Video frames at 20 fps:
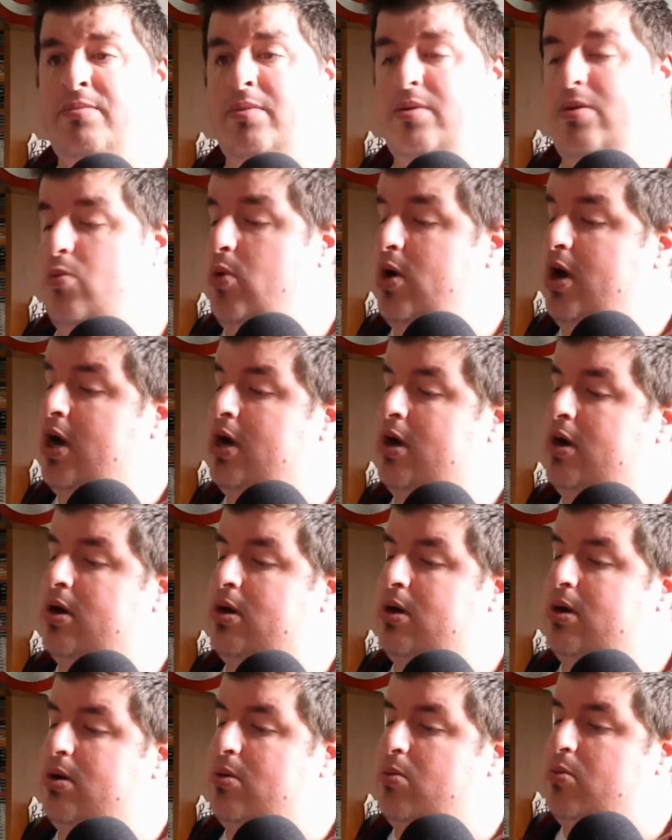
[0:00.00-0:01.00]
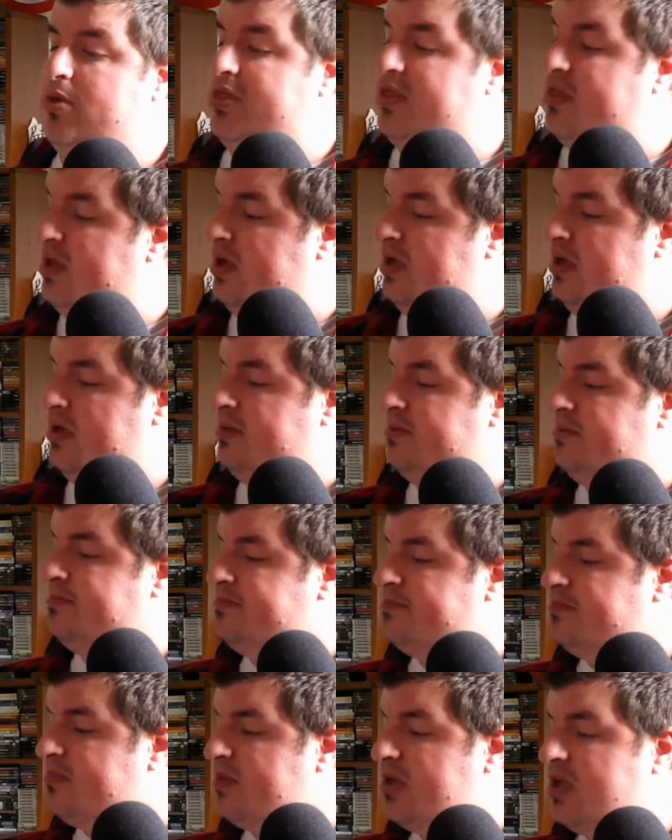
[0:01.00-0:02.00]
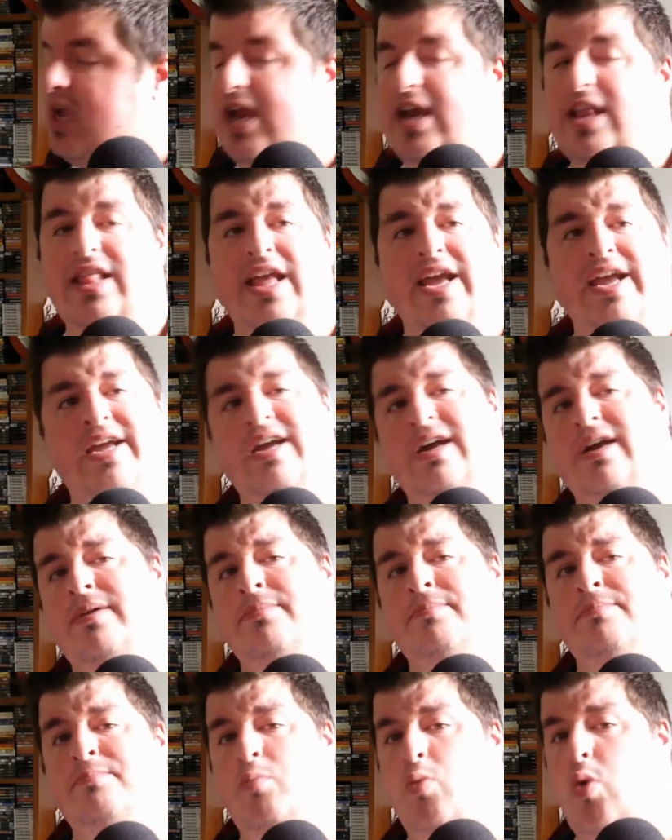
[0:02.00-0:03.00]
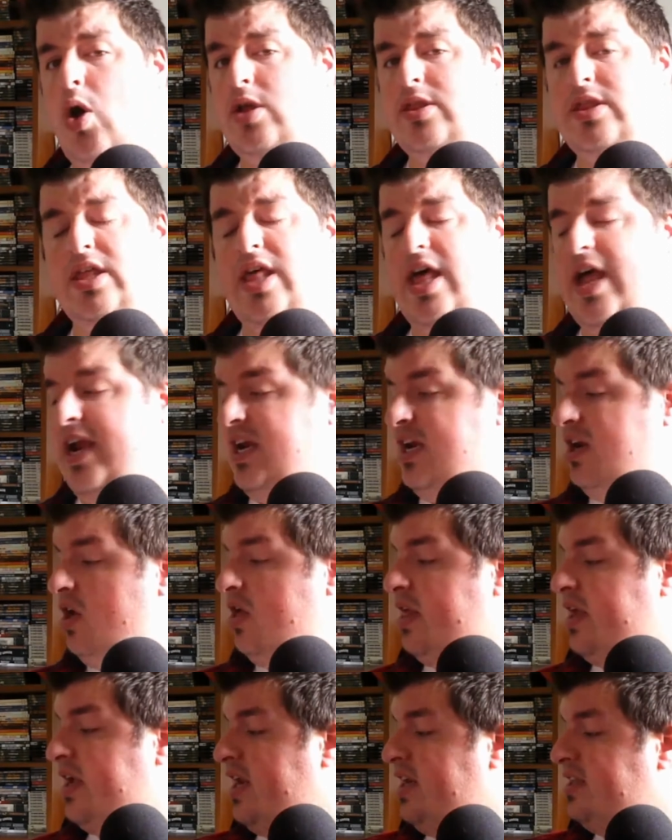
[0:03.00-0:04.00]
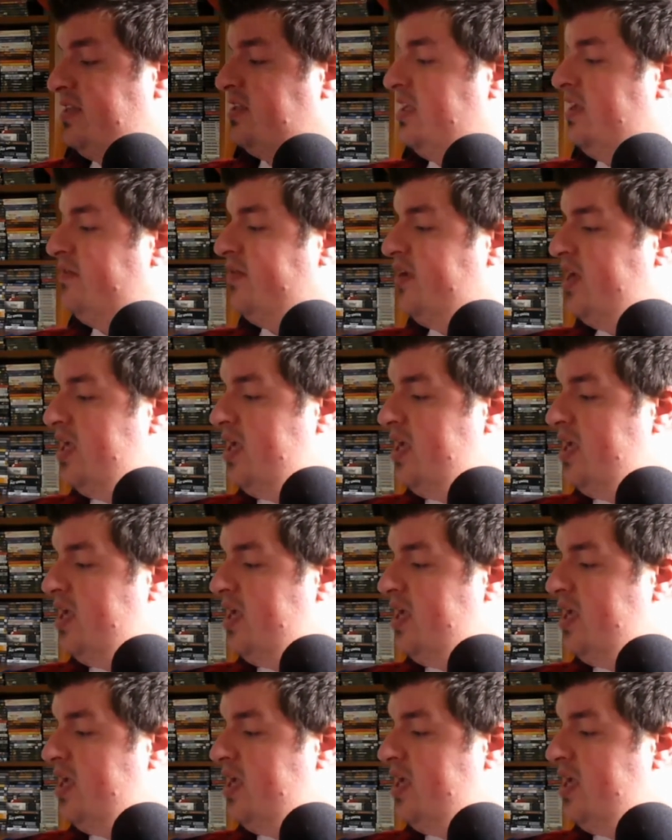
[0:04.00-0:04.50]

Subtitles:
with kind of like Walk the Line and all that kind of stuff.